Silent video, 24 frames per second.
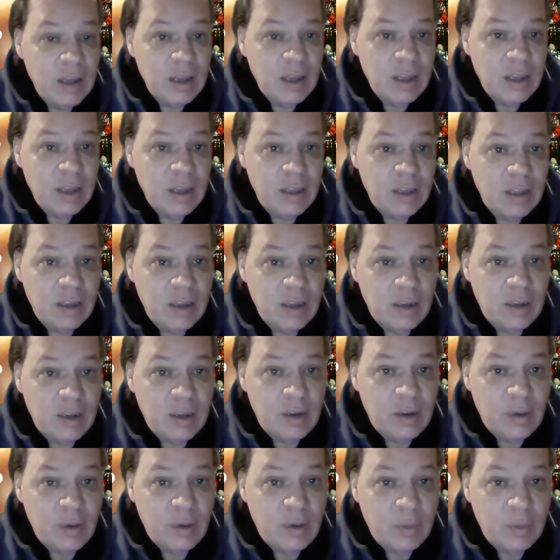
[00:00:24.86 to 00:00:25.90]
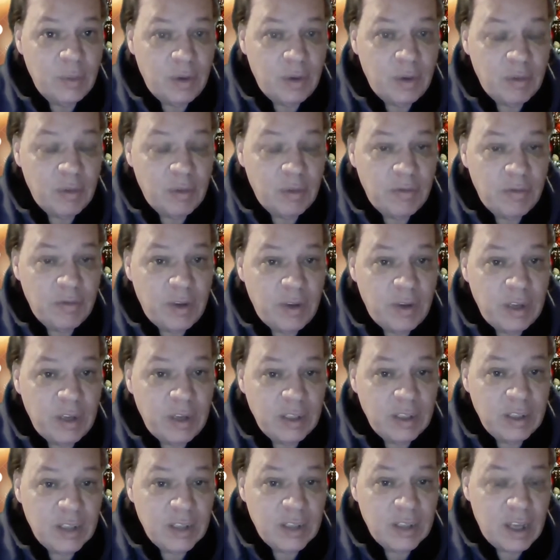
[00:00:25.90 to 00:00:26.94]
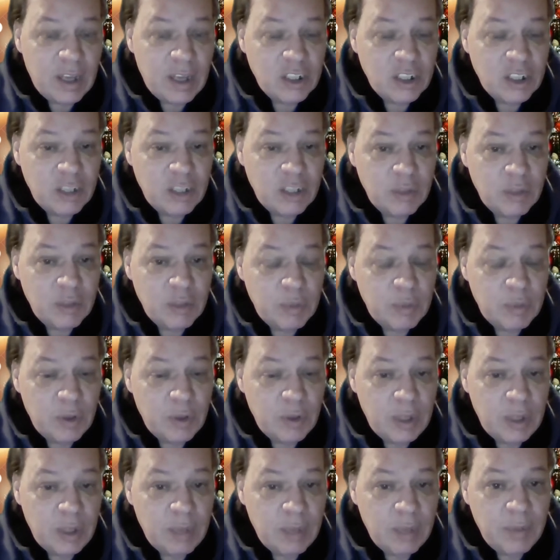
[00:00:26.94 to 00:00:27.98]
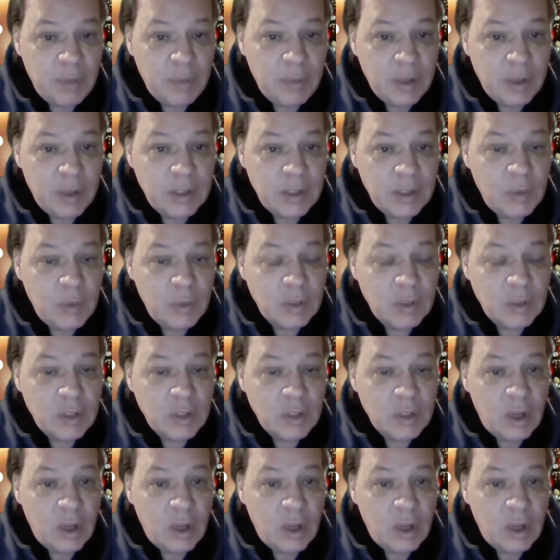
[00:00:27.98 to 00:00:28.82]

the government funding slash stimulus bill yet because he wants us